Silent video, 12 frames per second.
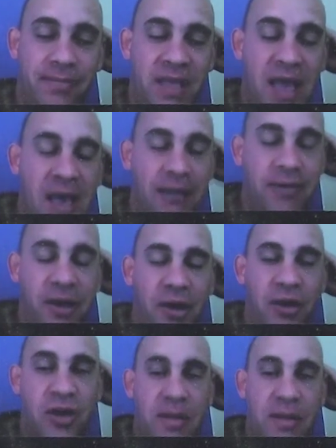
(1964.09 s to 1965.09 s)
Yeah,
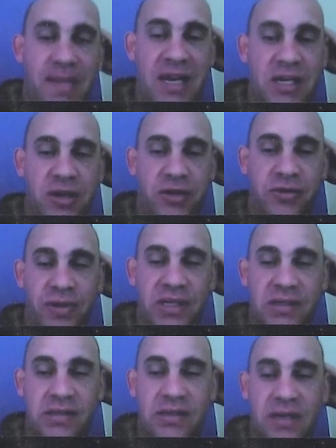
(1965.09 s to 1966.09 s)
you've got to manage those
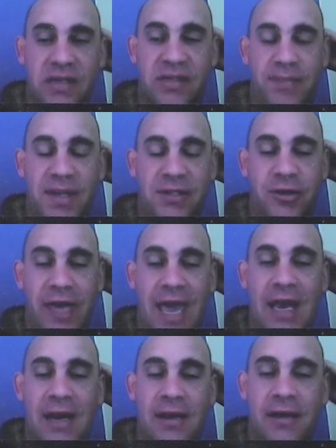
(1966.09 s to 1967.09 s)
risks as best you
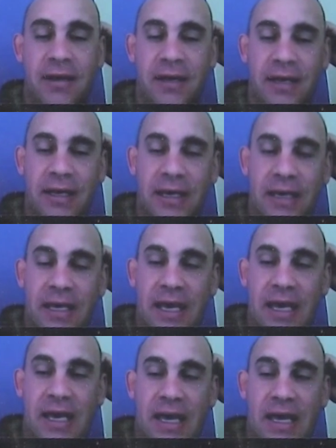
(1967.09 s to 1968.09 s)
can,
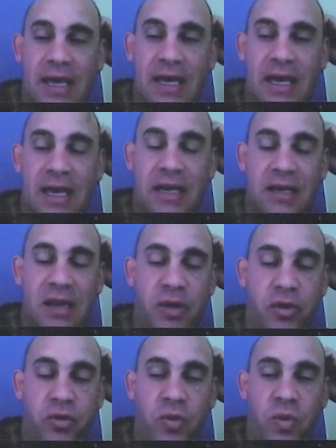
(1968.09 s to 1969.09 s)
and
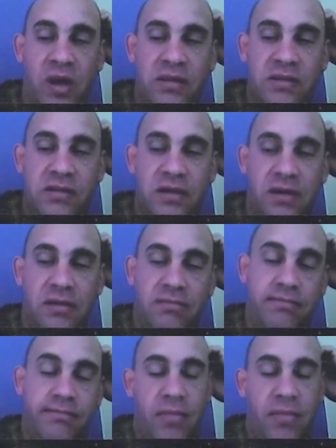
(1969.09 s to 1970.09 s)
keep the good ones
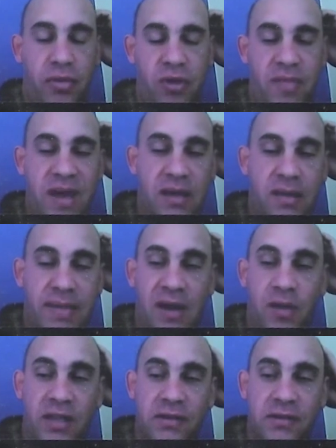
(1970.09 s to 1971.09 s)
and roll back the
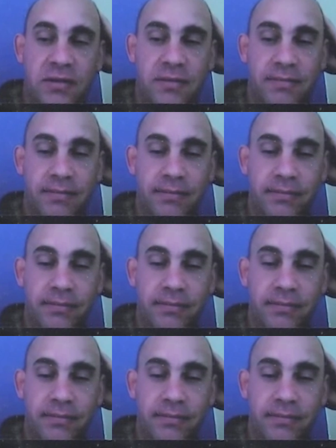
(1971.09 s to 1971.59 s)
bad ones.